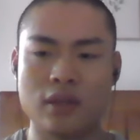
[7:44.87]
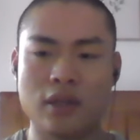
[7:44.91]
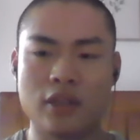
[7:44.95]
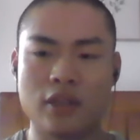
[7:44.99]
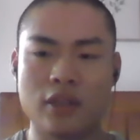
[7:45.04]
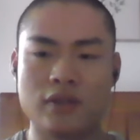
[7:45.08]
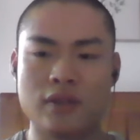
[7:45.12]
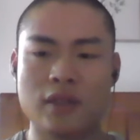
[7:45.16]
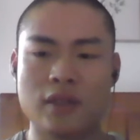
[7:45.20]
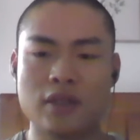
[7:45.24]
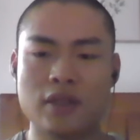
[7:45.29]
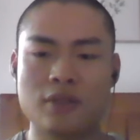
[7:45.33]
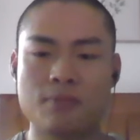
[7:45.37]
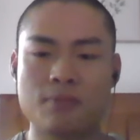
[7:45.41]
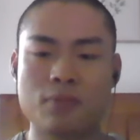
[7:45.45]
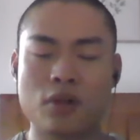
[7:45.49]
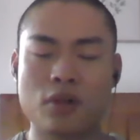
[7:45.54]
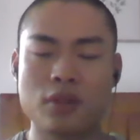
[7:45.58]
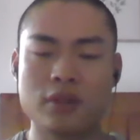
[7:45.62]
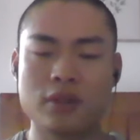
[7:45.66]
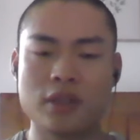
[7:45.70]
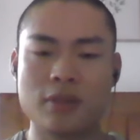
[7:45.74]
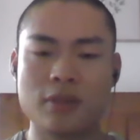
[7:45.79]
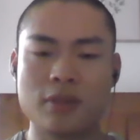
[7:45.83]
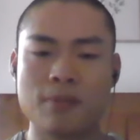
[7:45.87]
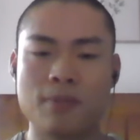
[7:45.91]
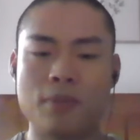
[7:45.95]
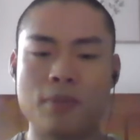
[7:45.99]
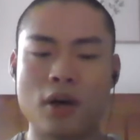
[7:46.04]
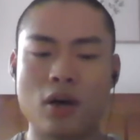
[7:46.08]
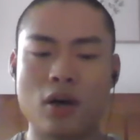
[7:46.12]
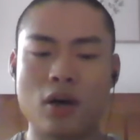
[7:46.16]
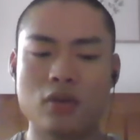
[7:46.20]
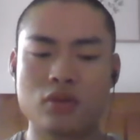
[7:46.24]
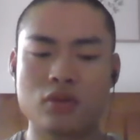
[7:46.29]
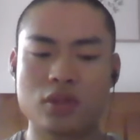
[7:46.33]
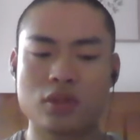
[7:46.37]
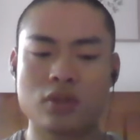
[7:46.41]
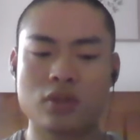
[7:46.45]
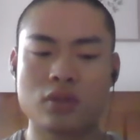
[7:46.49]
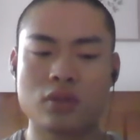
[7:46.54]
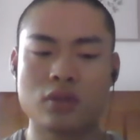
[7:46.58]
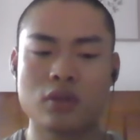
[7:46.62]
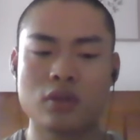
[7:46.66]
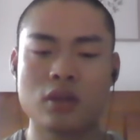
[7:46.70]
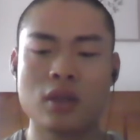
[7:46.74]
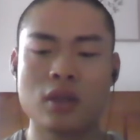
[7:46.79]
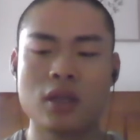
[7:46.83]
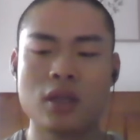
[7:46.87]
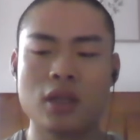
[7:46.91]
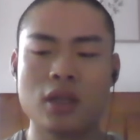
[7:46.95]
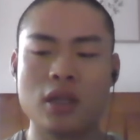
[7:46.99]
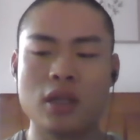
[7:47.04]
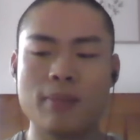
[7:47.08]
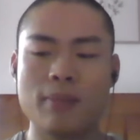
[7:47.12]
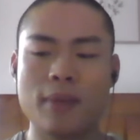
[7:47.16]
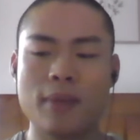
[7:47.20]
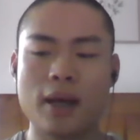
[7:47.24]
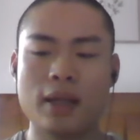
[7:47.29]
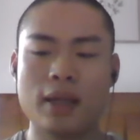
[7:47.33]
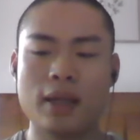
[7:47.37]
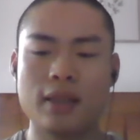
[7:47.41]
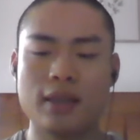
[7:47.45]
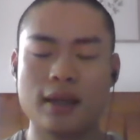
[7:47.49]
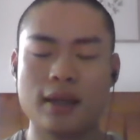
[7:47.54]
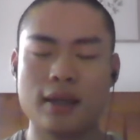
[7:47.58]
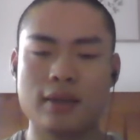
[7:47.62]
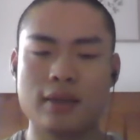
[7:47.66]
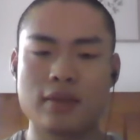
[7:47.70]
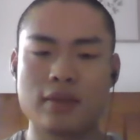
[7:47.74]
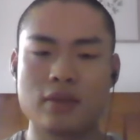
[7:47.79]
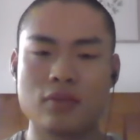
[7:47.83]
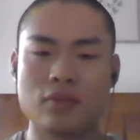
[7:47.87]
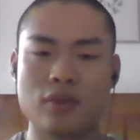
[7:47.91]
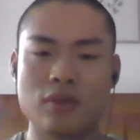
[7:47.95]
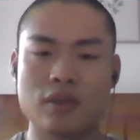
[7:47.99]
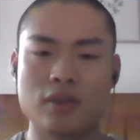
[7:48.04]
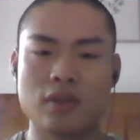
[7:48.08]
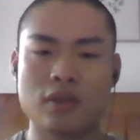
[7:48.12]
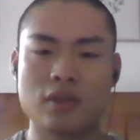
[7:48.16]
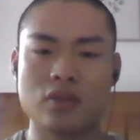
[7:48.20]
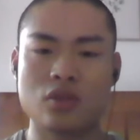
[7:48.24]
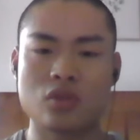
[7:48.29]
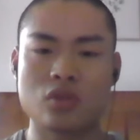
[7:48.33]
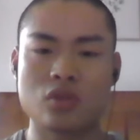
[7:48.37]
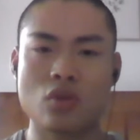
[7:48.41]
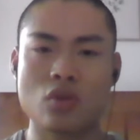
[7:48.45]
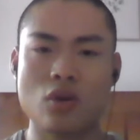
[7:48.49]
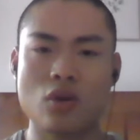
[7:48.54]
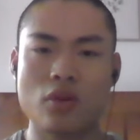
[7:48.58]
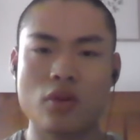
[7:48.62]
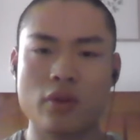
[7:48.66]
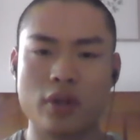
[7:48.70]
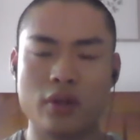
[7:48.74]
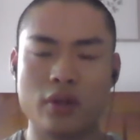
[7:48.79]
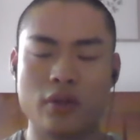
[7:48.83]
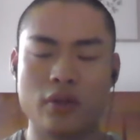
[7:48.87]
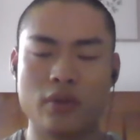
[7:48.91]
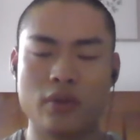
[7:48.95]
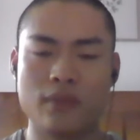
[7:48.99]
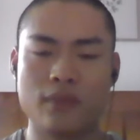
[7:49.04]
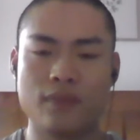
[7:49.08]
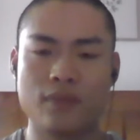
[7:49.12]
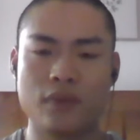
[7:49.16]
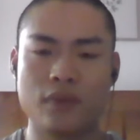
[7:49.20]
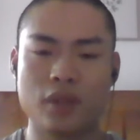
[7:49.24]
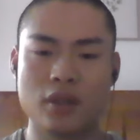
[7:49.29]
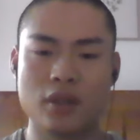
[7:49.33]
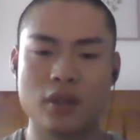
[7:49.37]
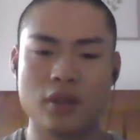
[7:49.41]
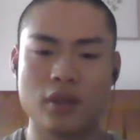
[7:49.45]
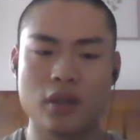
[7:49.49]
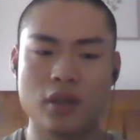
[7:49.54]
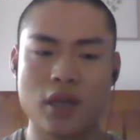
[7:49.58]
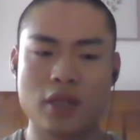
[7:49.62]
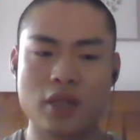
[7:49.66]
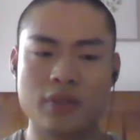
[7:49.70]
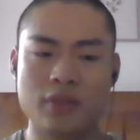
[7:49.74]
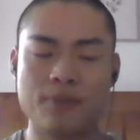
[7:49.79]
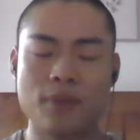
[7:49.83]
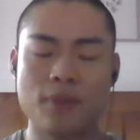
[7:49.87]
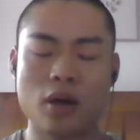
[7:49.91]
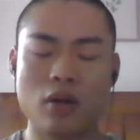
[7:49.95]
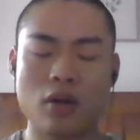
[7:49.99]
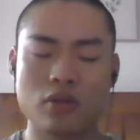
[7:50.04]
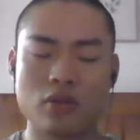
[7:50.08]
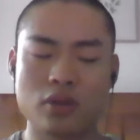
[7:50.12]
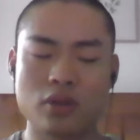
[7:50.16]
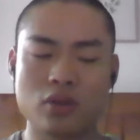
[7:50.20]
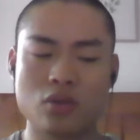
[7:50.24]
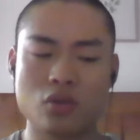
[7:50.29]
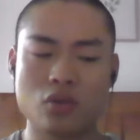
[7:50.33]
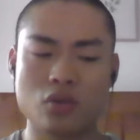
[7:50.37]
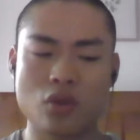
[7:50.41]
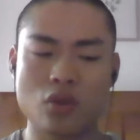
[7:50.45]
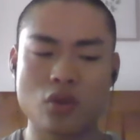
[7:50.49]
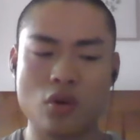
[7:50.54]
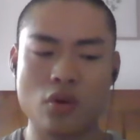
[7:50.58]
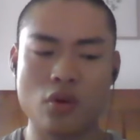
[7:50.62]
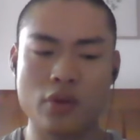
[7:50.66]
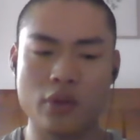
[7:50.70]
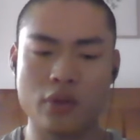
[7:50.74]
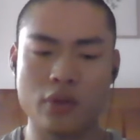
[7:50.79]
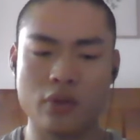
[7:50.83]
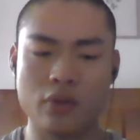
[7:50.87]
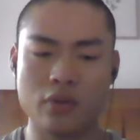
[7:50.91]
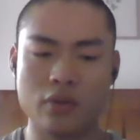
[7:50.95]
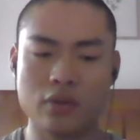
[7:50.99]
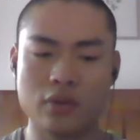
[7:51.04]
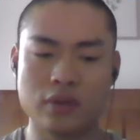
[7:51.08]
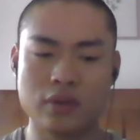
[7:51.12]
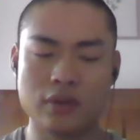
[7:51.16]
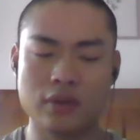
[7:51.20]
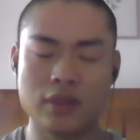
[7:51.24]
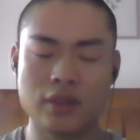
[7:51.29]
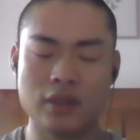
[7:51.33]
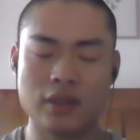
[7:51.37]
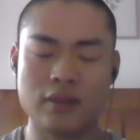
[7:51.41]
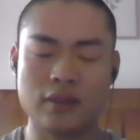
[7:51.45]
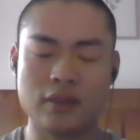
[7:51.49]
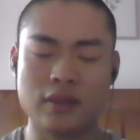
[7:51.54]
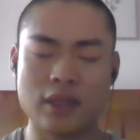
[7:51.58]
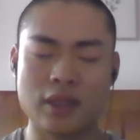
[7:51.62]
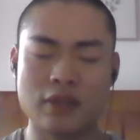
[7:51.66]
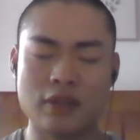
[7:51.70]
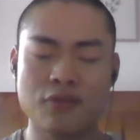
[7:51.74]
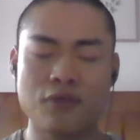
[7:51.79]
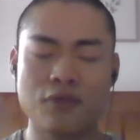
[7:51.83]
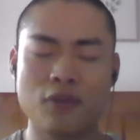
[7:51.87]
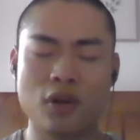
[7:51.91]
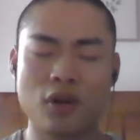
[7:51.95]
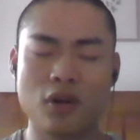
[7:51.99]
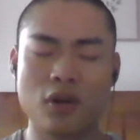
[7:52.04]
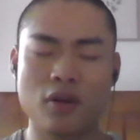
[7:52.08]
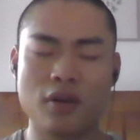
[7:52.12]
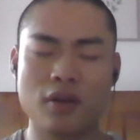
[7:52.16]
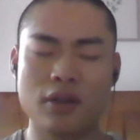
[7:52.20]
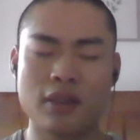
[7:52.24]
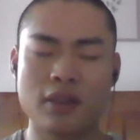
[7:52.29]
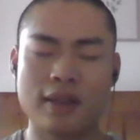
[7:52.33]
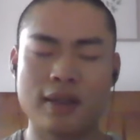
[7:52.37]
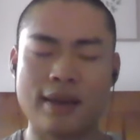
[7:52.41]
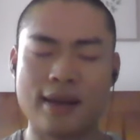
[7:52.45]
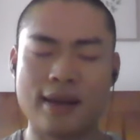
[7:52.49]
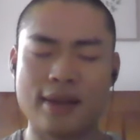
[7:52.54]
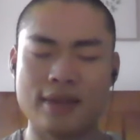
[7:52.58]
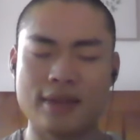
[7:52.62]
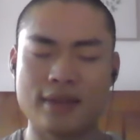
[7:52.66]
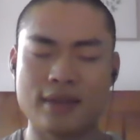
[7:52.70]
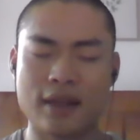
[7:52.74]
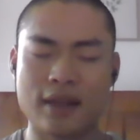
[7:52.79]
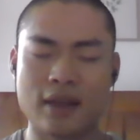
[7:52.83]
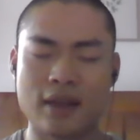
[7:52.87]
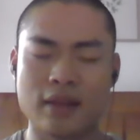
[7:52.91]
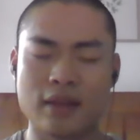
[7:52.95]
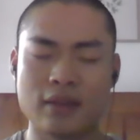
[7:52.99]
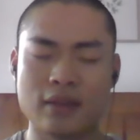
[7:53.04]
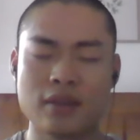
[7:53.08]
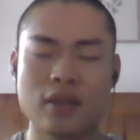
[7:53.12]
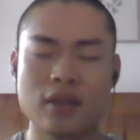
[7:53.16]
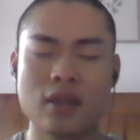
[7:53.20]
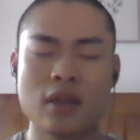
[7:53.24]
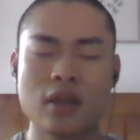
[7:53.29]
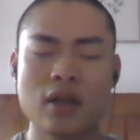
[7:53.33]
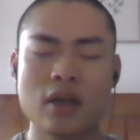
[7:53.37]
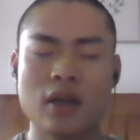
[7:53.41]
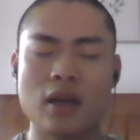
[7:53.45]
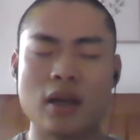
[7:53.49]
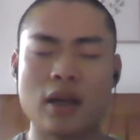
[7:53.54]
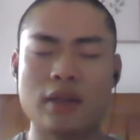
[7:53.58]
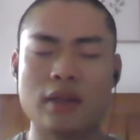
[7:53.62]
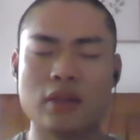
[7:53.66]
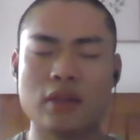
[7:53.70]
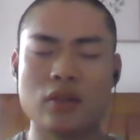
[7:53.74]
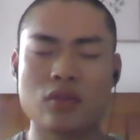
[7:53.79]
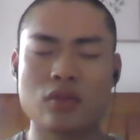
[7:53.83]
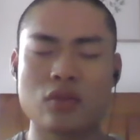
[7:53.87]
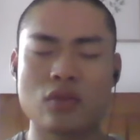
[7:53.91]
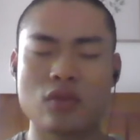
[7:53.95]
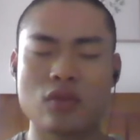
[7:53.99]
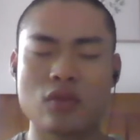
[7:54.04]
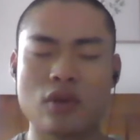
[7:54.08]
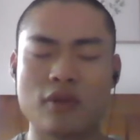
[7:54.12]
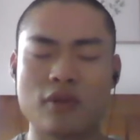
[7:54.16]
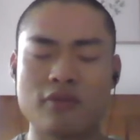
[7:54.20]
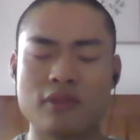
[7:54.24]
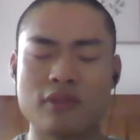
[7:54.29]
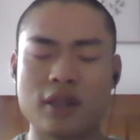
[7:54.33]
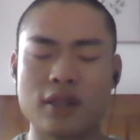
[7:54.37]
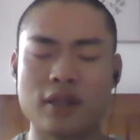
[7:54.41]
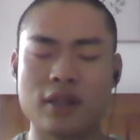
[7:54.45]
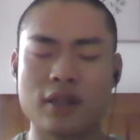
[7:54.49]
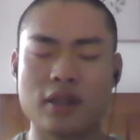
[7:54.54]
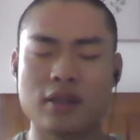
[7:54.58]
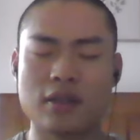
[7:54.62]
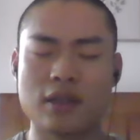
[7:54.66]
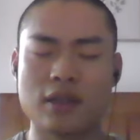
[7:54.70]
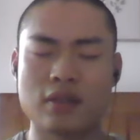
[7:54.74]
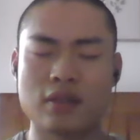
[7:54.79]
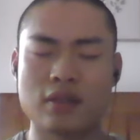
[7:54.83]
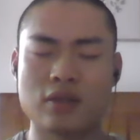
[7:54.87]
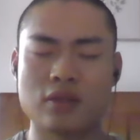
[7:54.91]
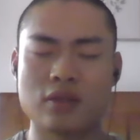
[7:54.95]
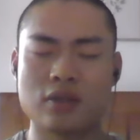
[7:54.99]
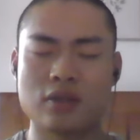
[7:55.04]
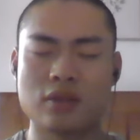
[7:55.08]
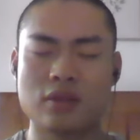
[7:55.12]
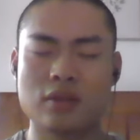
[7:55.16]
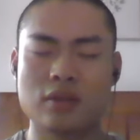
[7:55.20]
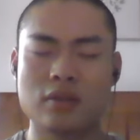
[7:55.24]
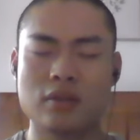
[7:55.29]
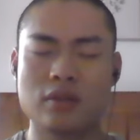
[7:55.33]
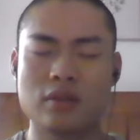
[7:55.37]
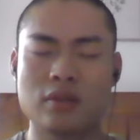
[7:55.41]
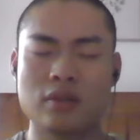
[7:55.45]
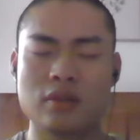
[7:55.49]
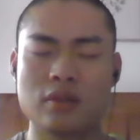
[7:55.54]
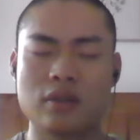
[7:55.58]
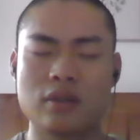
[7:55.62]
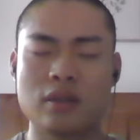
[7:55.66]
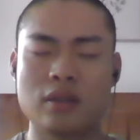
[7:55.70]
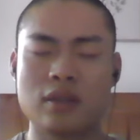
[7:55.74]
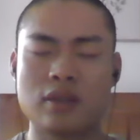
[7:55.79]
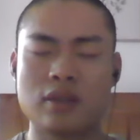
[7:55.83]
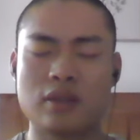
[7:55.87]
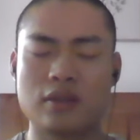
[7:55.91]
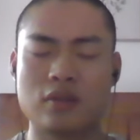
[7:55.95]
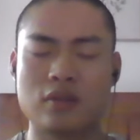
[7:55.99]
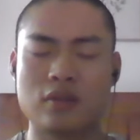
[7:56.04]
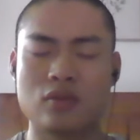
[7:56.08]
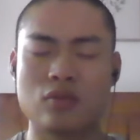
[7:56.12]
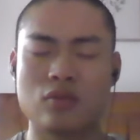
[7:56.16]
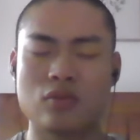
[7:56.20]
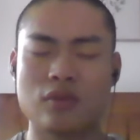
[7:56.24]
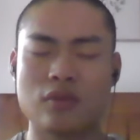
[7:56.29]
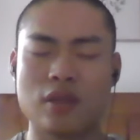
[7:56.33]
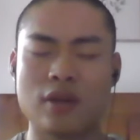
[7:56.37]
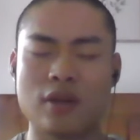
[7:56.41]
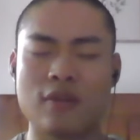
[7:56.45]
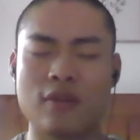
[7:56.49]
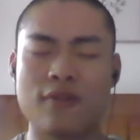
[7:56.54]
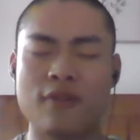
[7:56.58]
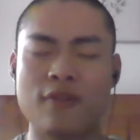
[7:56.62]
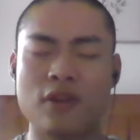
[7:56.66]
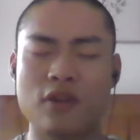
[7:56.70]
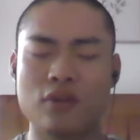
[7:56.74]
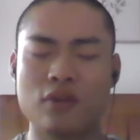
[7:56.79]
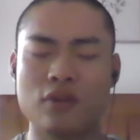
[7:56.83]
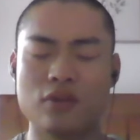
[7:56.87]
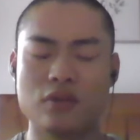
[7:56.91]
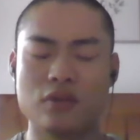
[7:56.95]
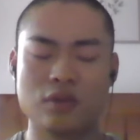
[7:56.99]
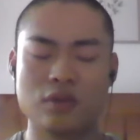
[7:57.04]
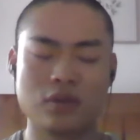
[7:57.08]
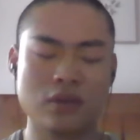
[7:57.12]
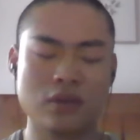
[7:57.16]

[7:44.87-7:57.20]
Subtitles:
Is this person bought? In my case, with a tutorial, has bought a tutorial. This just for client side, any sort of data just changes to their views.